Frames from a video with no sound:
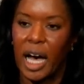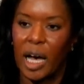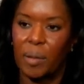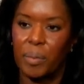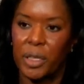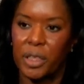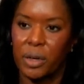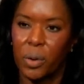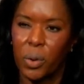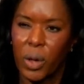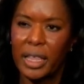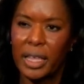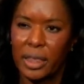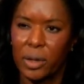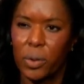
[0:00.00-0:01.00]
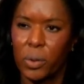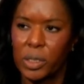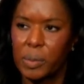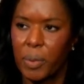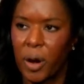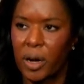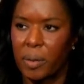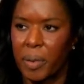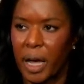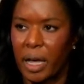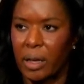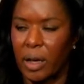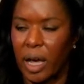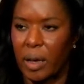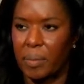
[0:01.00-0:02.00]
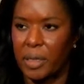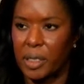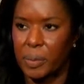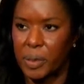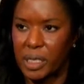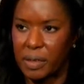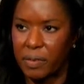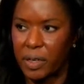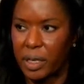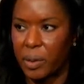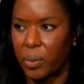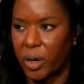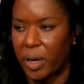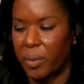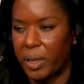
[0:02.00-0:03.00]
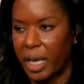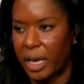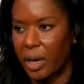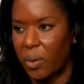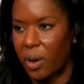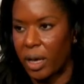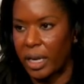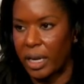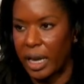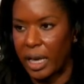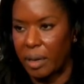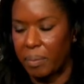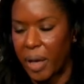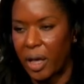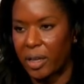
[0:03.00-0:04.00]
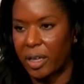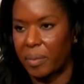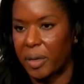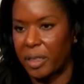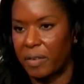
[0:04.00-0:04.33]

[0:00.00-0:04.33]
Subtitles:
I think the coolest part about specifically working with Anquan and Malcolm